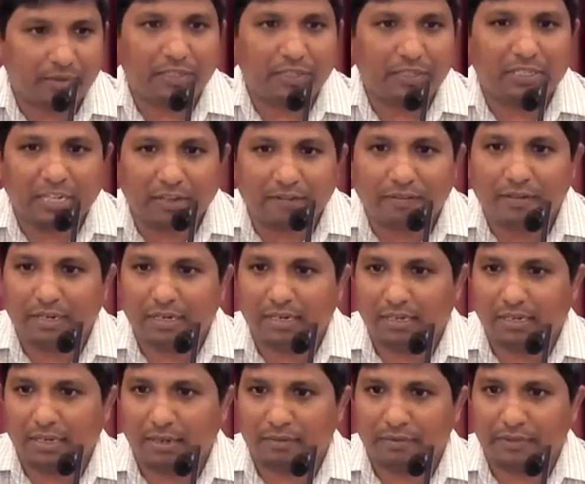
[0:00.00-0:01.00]
we
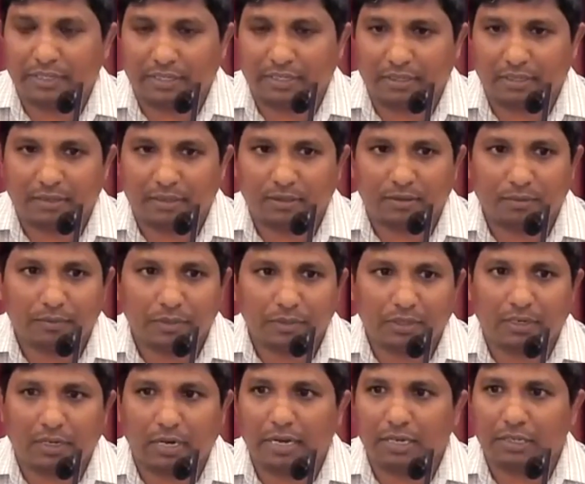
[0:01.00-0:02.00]
definitely are weary. We
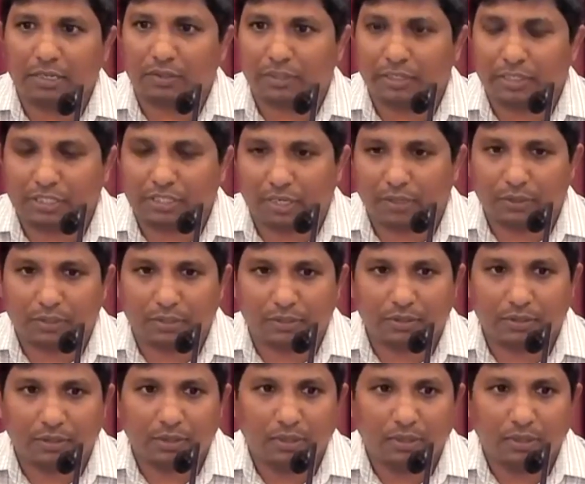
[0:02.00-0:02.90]
try to reach out.